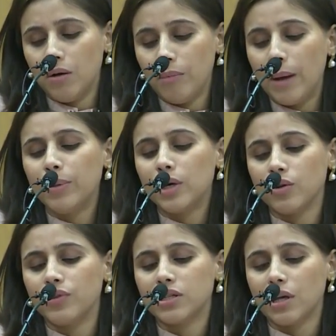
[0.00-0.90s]
members
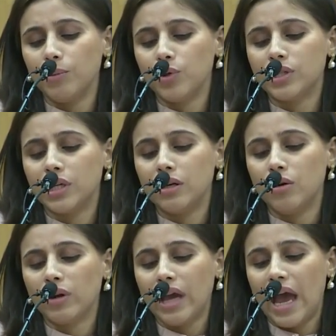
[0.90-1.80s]
of this community
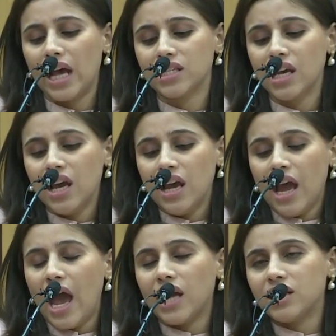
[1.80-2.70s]
look as
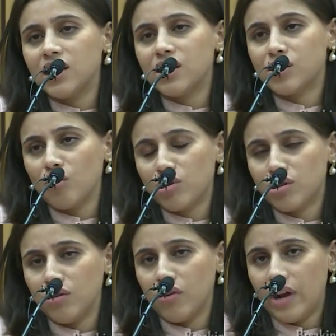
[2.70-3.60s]

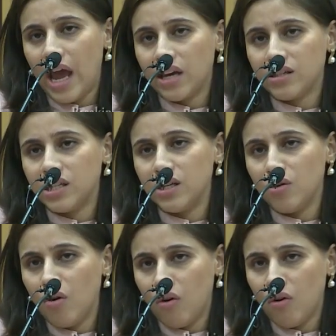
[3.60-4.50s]
anti-social or
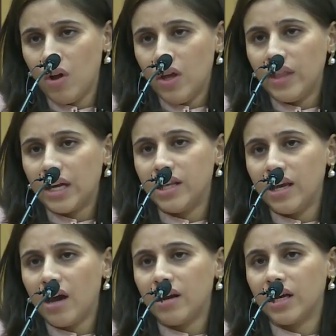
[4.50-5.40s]
anti-law, that
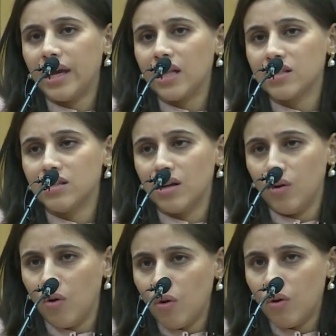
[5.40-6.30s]
they are against the
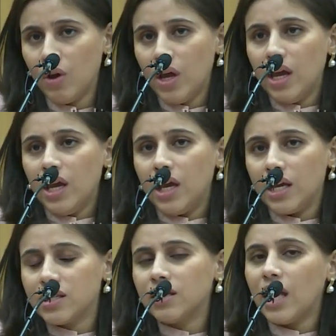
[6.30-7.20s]
law.
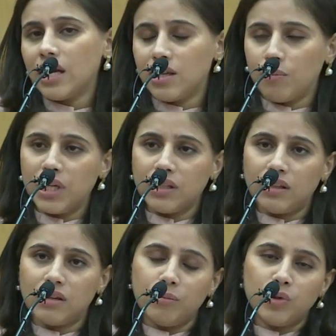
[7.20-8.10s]
Isn't that something that
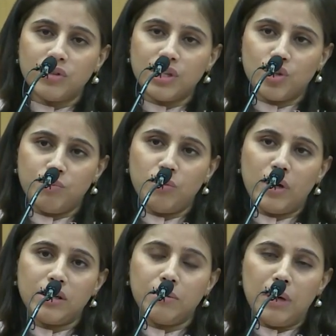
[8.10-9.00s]
the community should be
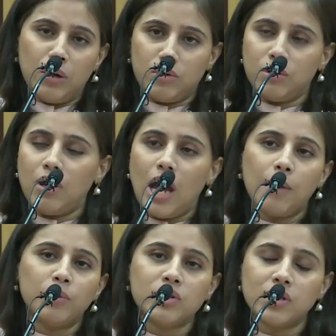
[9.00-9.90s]
worried about?
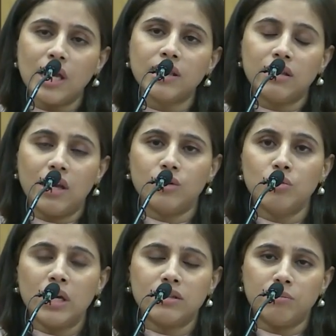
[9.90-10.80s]
I'm not saying that they are
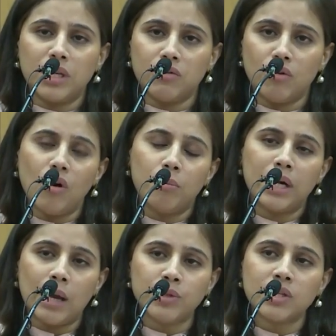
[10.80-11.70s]
doing something wrong,
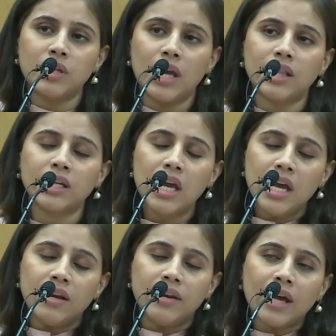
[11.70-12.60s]
but I'm just saying that
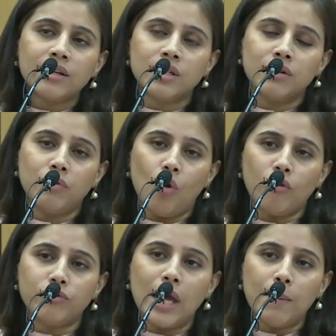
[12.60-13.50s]
narrative
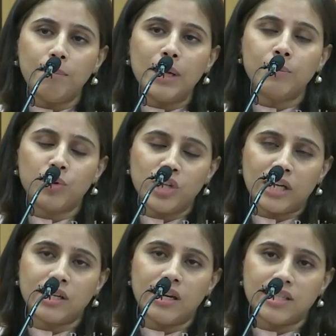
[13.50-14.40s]
of them being
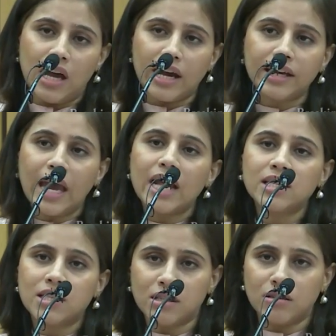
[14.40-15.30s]
projected as
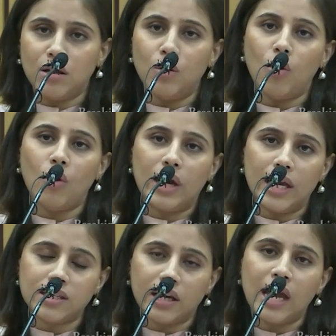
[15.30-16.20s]
against the law
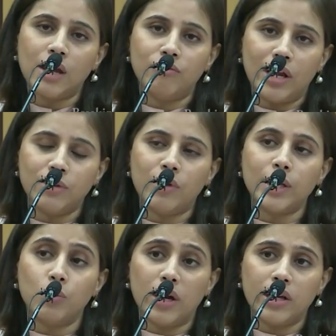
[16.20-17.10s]
is again very,
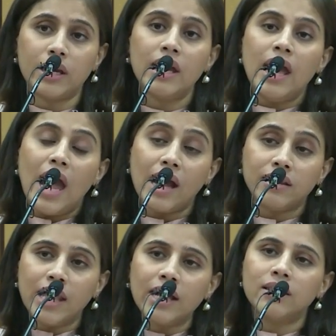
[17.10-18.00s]
very worrying.
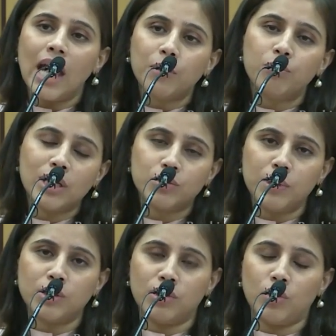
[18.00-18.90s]
And then that brings
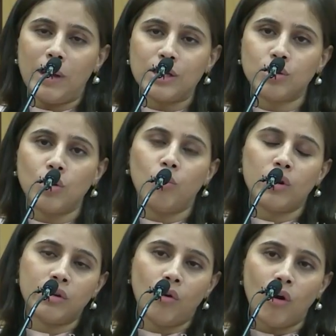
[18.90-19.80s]
me to the question of
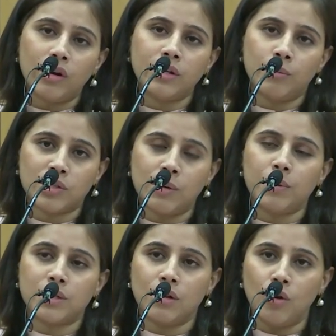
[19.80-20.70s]
what All India Muslim
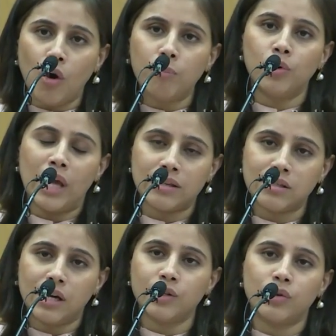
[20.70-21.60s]
Personal Law Board has
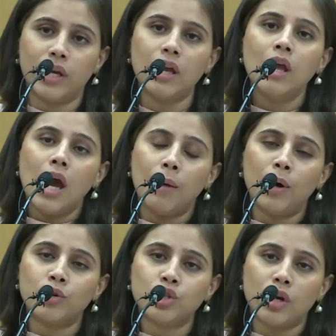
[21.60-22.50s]
done today
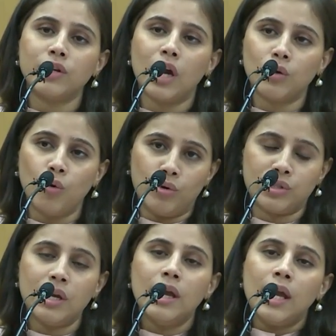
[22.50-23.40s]
about Sharia
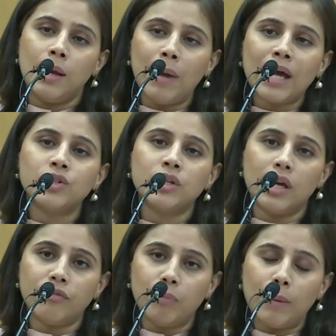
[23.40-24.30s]
courts. Imagine
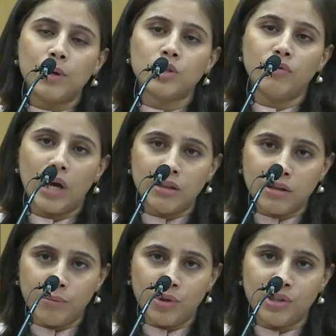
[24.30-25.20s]
if members of other
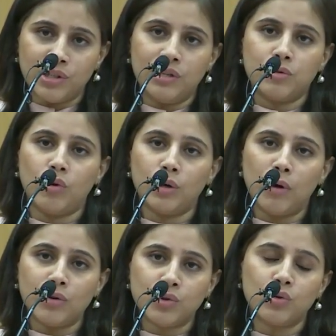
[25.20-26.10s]
communities, what
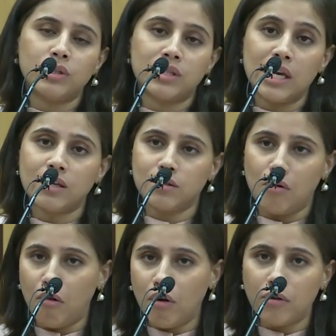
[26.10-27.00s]
about Sikhs
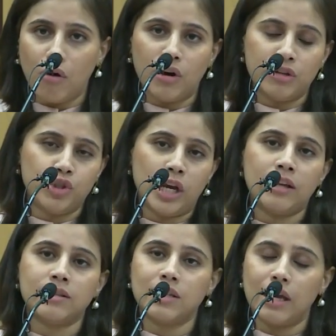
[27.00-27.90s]
or
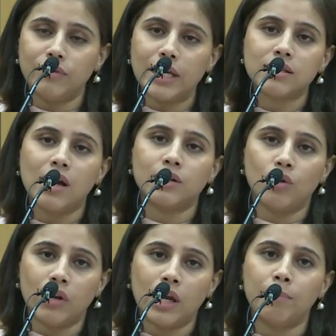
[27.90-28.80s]
Jains, if they start
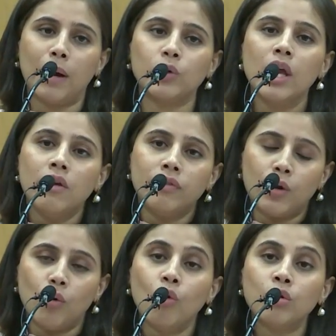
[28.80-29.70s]
talking about
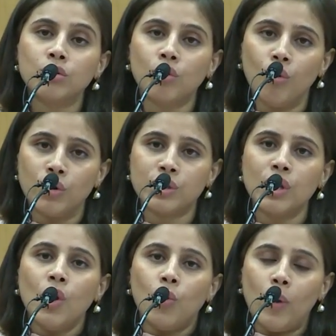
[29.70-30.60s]
their own courts,
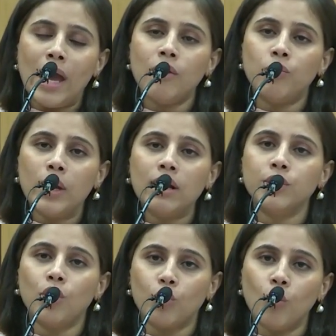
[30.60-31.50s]
where
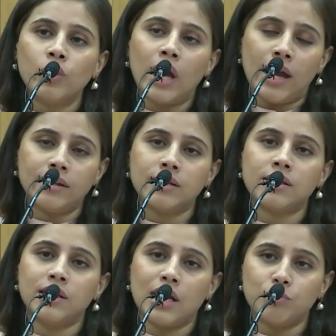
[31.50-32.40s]
will your own
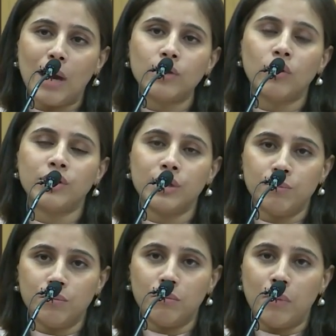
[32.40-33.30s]
identity as
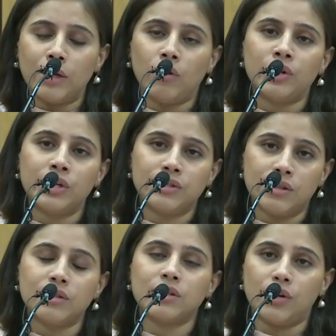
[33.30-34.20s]
minorities
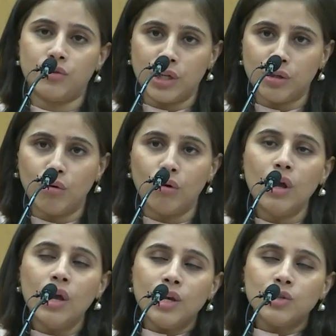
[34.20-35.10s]
in this country go?
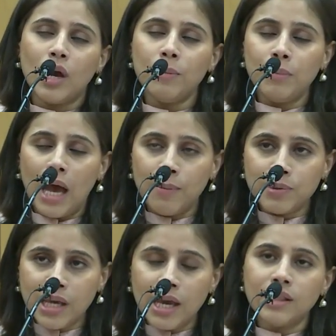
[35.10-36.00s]
So I'm
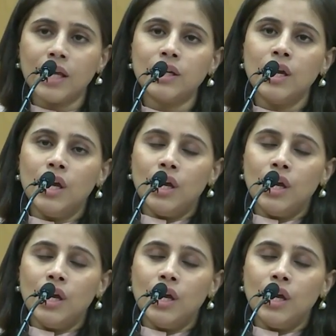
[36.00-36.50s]
saying that